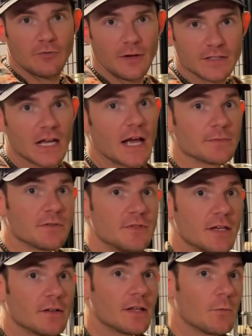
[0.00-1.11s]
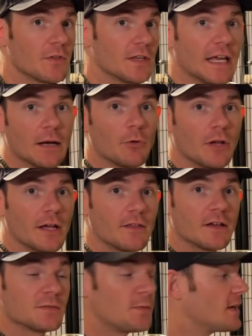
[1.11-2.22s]
fun times of dealing with an animal like
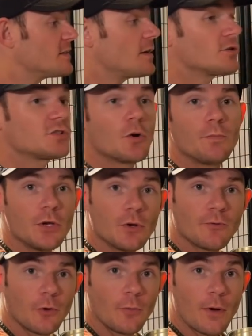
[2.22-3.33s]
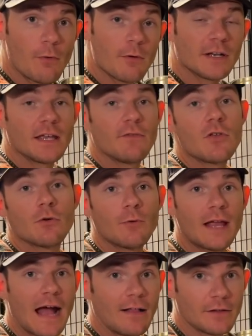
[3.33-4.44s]
this because they are so beautiful, but we want to give you the
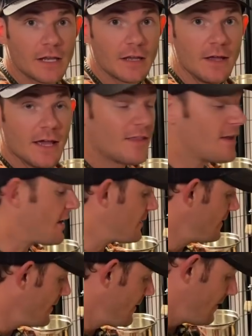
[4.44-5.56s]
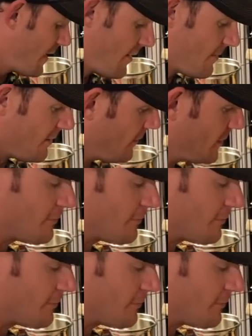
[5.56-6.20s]
reality that. I mean, look at